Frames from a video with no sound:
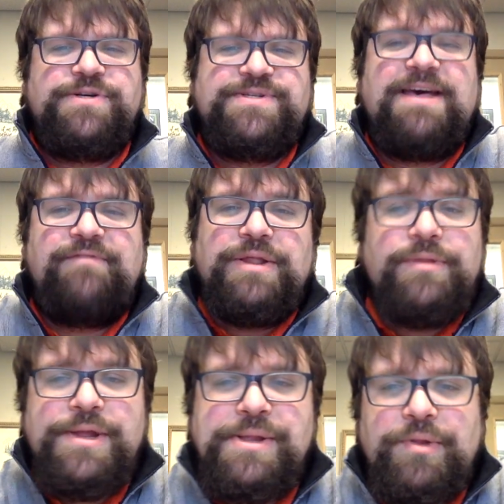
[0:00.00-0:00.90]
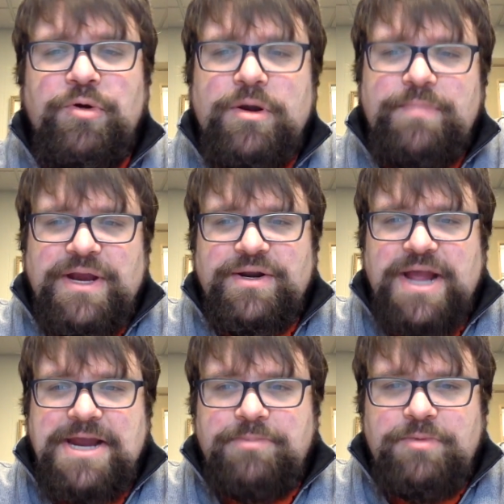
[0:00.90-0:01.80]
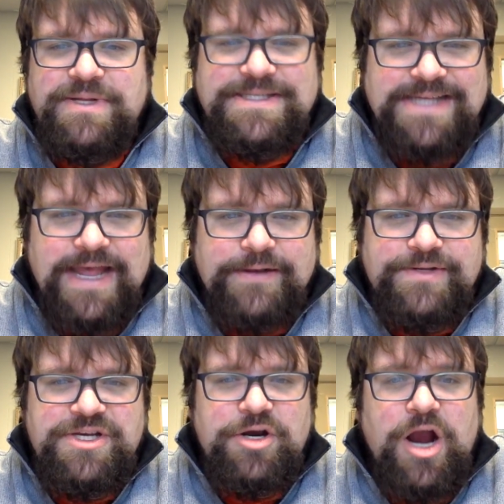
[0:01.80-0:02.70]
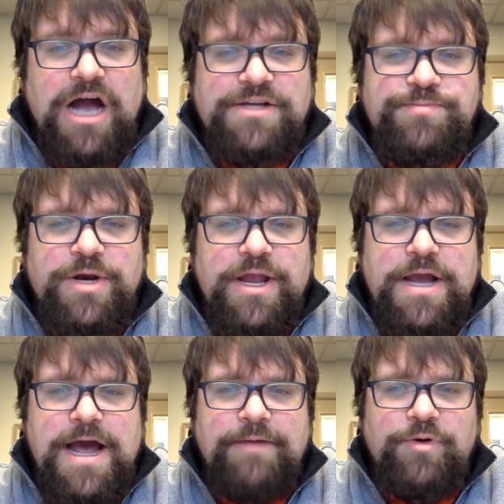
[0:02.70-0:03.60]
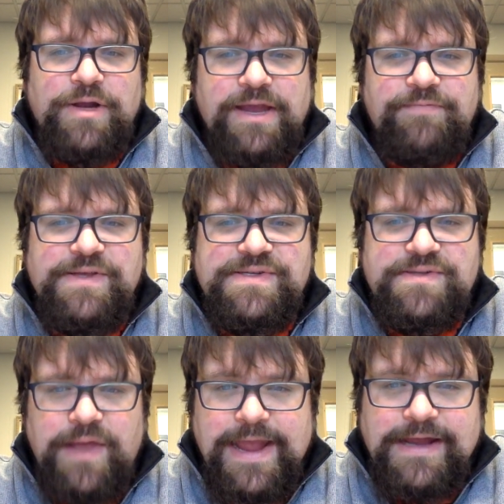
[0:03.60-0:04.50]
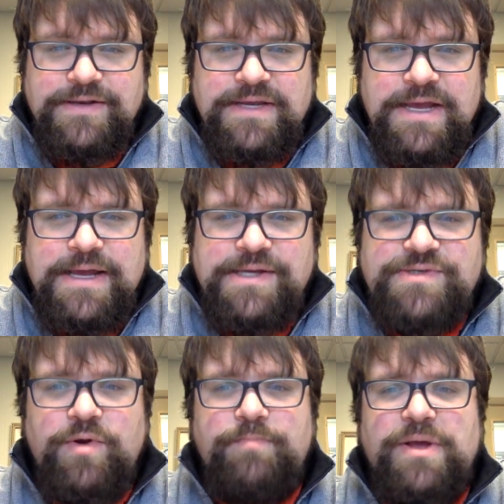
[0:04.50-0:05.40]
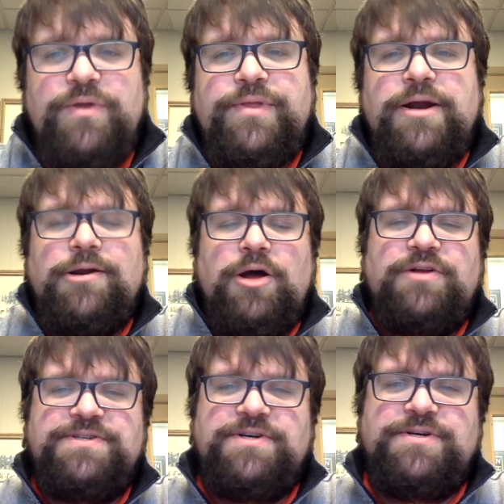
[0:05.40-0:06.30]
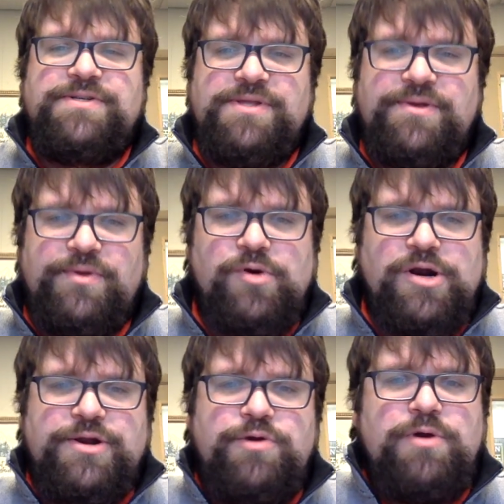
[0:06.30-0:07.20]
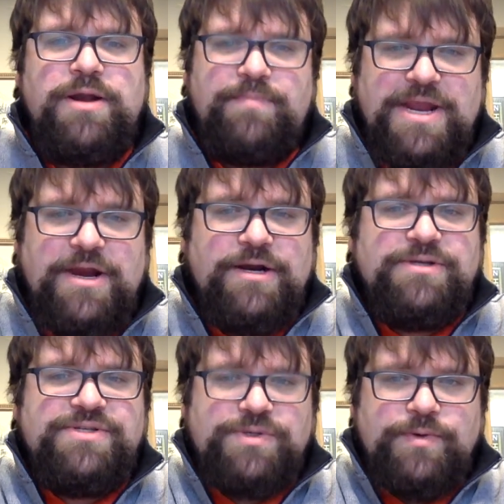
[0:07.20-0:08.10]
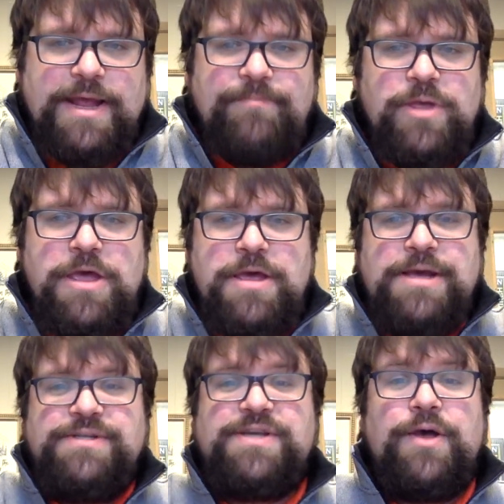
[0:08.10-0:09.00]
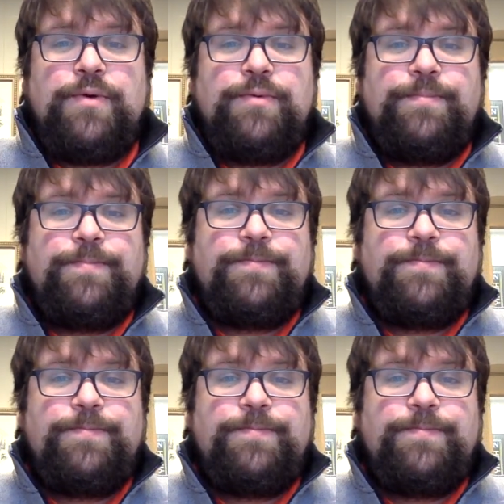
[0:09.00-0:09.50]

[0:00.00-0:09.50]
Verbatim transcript: Verse 7, Then the Lord appeared to Abram and said, To your offspring I will give this land. So he built there an altar to the Lord who had appeared to him. So